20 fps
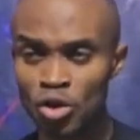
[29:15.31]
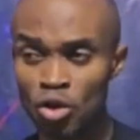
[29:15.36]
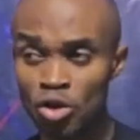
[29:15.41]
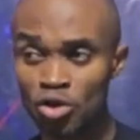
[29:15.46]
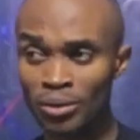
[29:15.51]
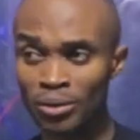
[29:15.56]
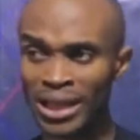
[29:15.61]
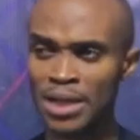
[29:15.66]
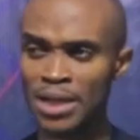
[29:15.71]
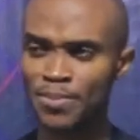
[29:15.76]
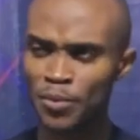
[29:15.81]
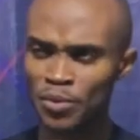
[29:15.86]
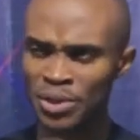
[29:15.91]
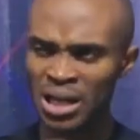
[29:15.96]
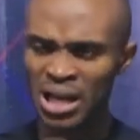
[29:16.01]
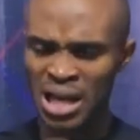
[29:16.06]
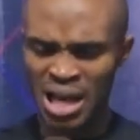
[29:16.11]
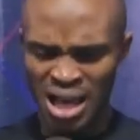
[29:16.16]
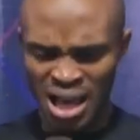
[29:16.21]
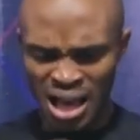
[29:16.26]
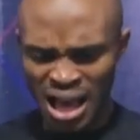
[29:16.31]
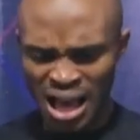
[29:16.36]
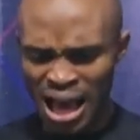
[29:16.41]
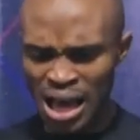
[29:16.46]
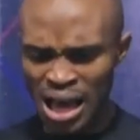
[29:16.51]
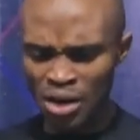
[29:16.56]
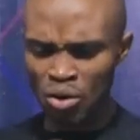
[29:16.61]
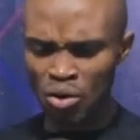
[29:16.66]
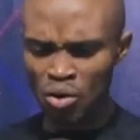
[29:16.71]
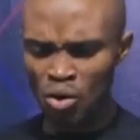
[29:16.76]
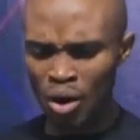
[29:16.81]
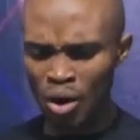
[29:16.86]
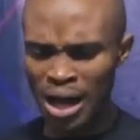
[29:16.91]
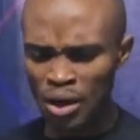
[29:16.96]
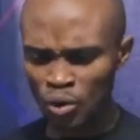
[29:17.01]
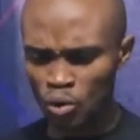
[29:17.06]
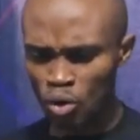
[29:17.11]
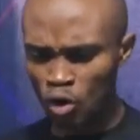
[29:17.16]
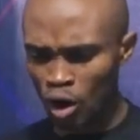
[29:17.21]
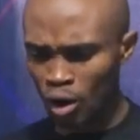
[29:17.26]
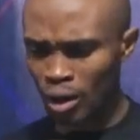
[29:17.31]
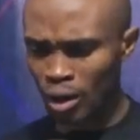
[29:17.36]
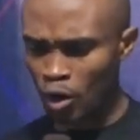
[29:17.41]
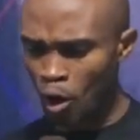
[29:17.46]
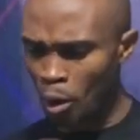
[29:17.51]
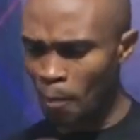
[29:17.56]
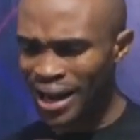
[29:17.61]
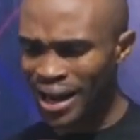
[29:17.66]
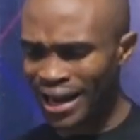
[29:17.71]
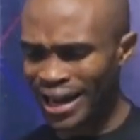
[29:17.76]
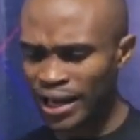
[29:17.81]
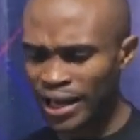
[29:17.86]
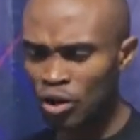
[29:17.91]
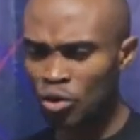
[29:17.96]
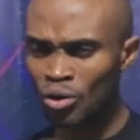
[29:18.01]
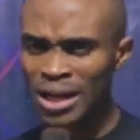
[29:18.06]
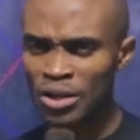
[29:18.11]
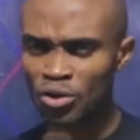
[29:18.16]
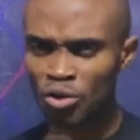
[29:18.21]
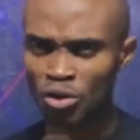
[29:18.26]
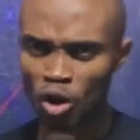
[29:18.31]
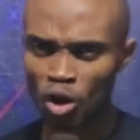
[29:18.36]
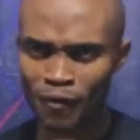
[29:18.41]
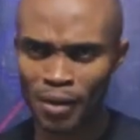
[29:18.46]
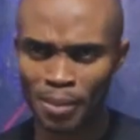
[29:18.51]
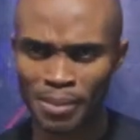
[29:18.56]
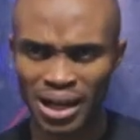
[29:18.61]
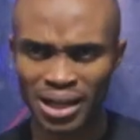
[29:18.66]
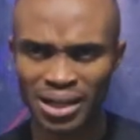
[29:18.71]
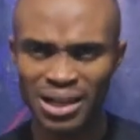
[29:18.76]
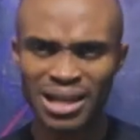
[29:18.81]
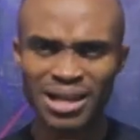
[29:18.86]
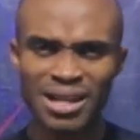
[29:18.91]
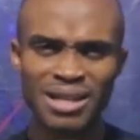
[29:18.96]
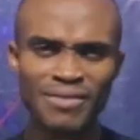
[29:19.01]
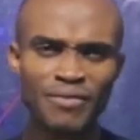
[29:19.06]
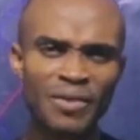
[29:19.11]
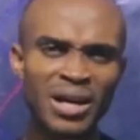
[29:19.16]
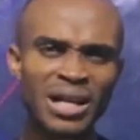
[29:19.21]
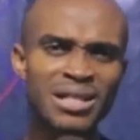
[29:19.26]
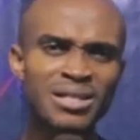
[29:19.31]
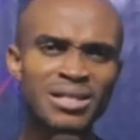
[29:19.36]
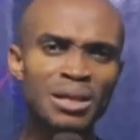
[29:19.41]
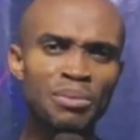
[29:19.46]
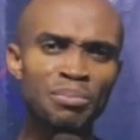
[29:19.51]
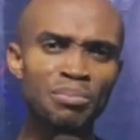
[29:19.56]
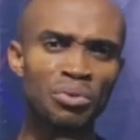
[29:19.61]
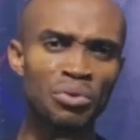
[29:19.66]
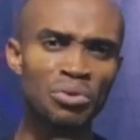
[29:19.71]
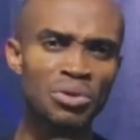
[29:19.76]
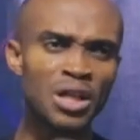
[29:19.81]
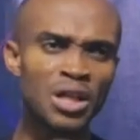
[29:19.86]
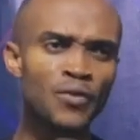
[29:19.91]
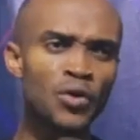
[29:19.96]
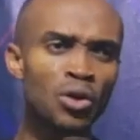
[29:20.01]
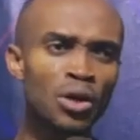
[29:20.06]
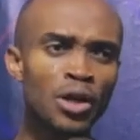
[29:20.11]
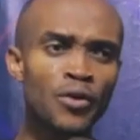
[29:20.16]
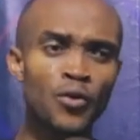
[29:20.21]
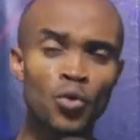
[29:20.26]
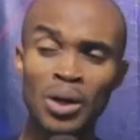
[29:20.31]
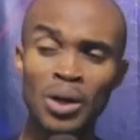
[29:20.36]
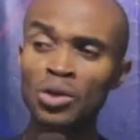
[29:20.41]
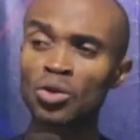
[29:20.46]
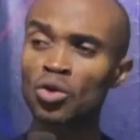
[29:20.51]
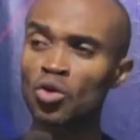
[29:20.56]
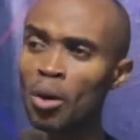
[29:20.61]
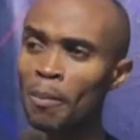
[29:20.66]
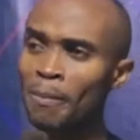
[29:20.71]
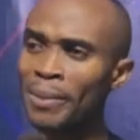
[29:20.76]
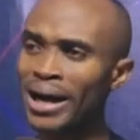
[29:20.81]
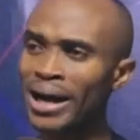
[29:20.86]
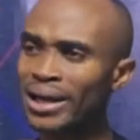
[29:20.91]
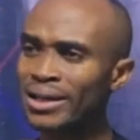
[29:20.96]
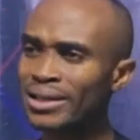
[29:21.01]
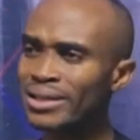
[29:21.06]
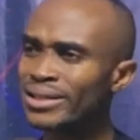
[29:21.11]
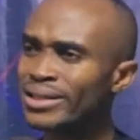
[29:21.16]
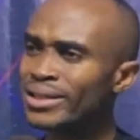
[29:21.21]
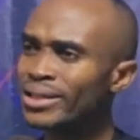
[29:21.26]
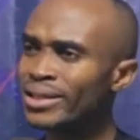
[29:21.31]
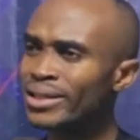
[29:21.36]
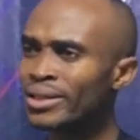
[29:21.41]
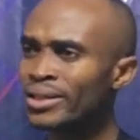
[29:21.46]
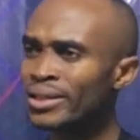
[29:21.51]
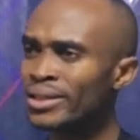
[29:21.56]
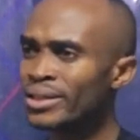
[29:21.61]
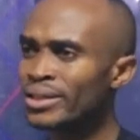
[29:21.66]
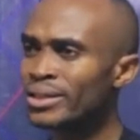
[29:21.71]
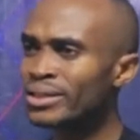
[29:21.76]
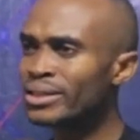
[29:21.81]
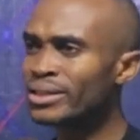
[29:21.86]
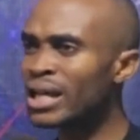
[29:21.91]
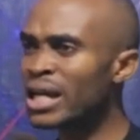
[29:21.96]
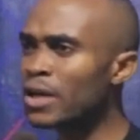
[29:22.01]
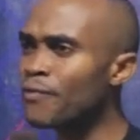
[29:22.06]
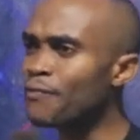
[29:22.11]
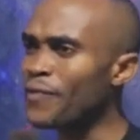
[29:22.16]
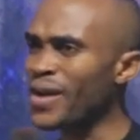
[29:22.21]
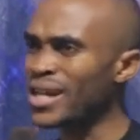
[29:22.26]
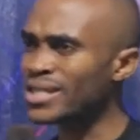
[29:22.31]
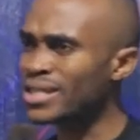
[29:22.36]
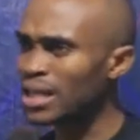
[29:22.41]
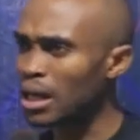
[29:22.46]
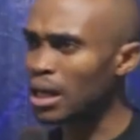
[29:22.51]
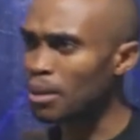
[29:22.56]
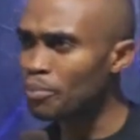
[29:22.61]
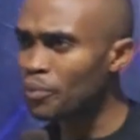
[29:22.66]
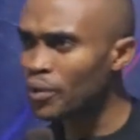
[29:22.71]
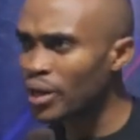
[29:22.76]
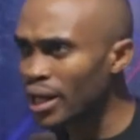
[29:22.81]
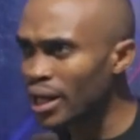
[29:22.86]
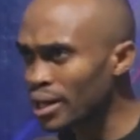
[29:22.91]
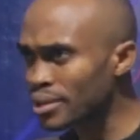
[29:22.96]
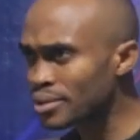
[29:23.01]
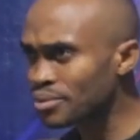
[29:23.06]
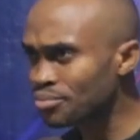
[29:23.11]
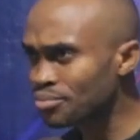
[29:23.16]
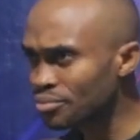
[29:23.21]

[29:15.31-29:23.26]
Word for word: You know, sometimes people say, I don't know how to co- come back, I don't know how to recover back. Very simple. If you, if you want to come back, take fasting and prayer.